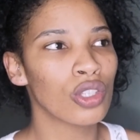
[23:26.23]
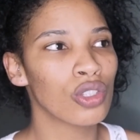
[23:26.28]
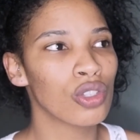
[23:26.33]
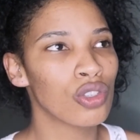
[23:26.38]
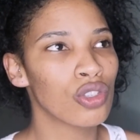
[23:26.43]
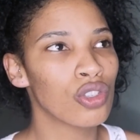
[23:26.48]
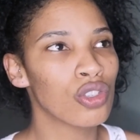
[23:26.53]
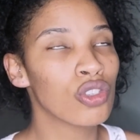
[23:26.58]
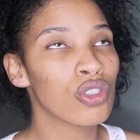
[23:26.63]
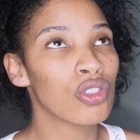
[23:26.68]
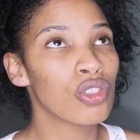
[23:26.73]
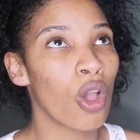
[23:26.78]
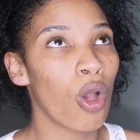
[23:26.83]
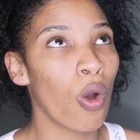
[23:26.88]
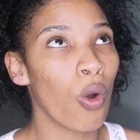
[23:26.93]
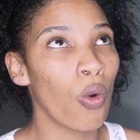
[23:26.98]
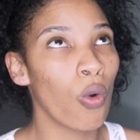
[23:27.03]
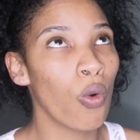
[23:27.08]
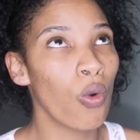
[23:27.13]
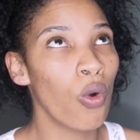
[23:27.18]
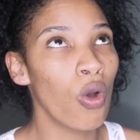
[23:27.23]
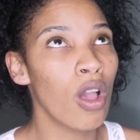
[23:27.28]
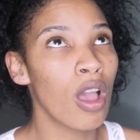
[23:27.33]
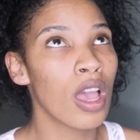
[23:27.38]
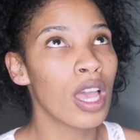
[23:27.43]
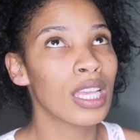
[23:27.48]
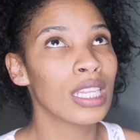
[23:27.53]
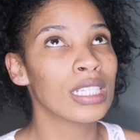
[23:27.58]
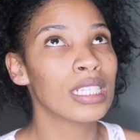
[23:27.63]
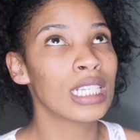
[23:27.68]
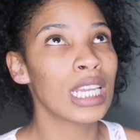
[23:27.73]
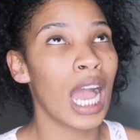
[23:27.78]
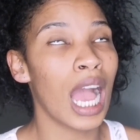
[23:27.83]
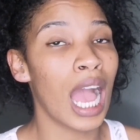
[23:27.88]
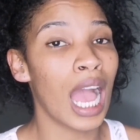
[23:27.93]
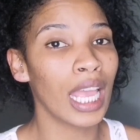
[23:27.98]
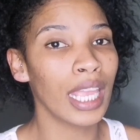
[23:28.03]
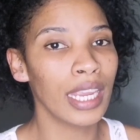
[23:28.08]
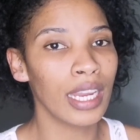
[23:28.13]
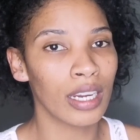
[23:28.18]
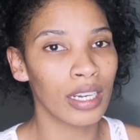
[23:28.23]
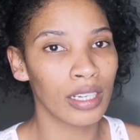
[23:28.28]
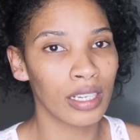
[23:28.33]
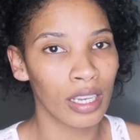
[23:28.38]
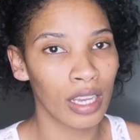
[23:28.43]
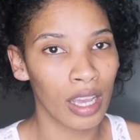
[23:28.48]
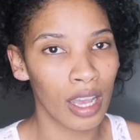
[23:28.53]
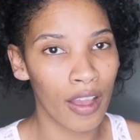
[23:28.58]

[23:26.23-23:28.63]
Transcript: so tired